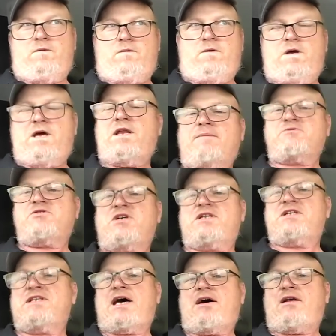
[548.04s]
you end up
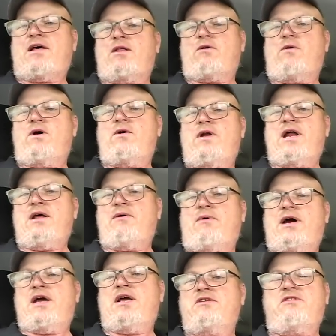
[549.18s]
sitting down on the road
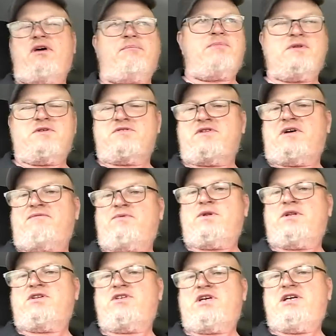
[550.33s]
anyway and dumping the stuff with
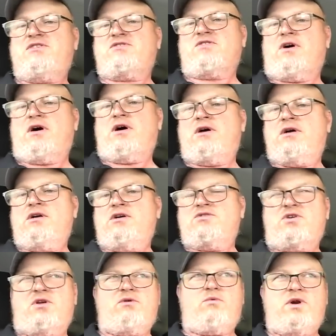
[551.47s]
the chainsaw.
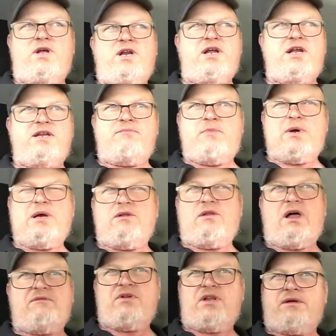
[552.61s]
So then what do you need the big
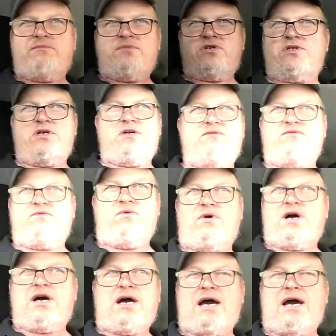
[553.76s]
leveling machine for?